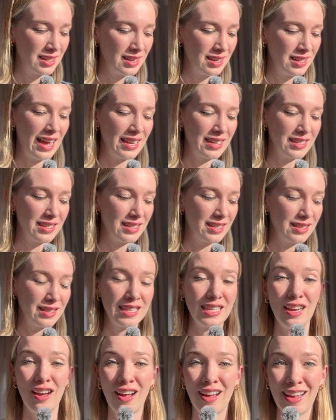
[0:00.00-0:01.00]
and
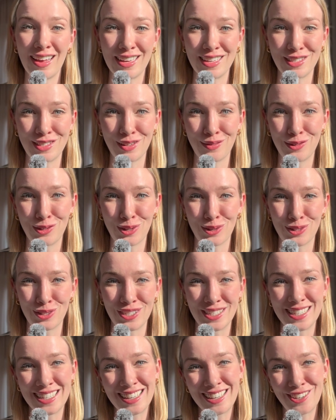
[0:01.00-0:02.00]
the eyes of
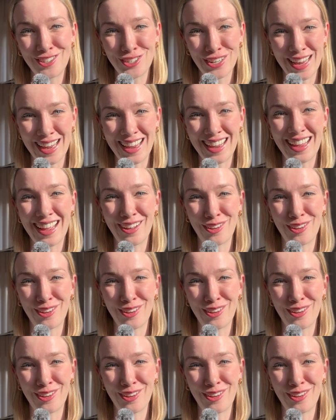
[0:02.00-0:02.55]
Dr. T.J.